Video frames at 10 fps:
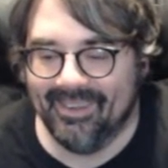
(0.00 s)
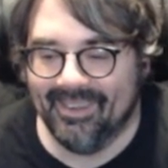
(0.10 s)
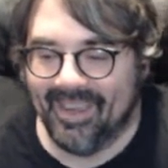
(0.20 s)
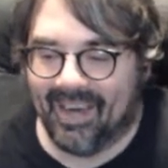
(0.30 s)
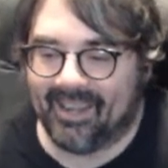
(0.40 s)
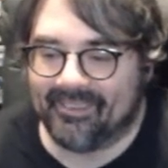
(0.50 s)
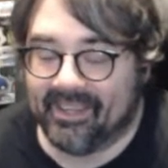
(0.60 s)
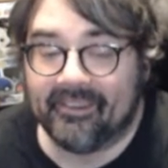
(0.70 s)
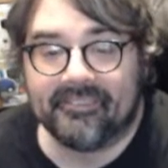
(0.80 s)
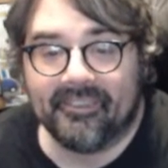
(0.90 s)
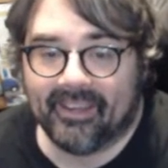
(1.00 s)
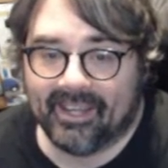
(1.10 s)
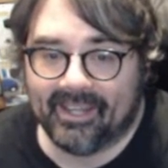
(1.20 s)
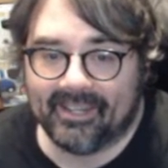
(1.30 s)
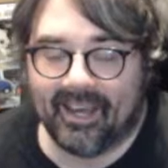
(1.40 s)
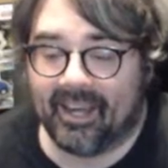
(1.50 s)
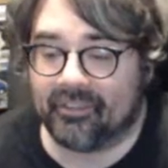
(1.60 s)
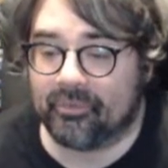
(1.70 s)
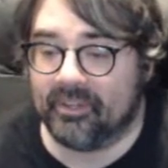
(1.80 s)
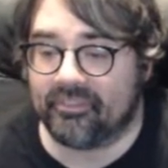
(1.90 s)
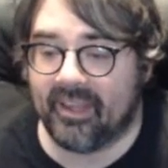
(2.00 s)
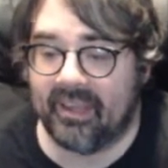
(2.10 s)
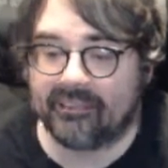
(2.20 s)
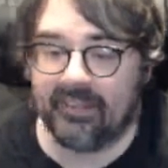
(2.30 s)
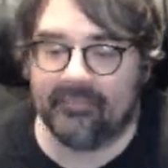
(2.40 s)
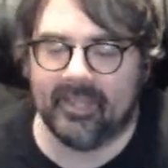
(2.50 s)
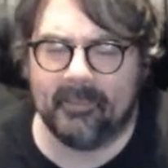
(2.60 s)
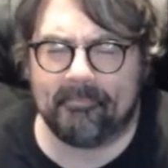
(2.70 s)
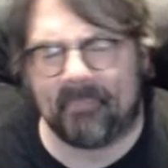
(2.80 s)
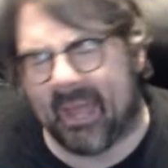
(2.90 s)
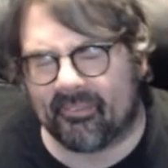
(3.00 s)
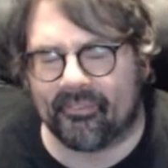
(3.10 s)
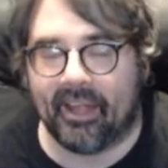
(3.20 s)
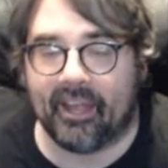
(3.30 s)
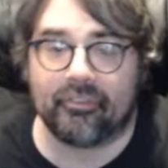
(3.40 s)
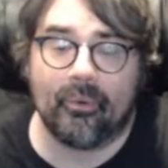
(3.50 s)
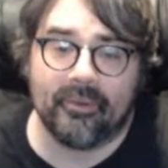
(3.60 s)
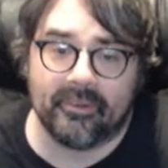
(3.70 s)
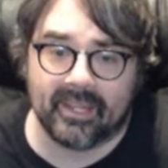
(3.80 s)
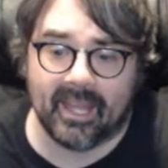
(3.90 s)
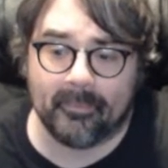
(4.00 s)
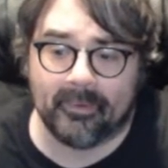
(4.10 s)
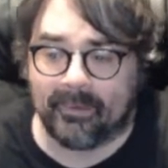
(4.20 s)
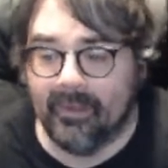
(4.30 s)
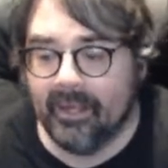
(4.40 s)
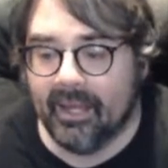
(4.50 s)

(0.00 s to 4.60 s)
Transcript: later tonight, twitch.tv/Hoarder Gamer,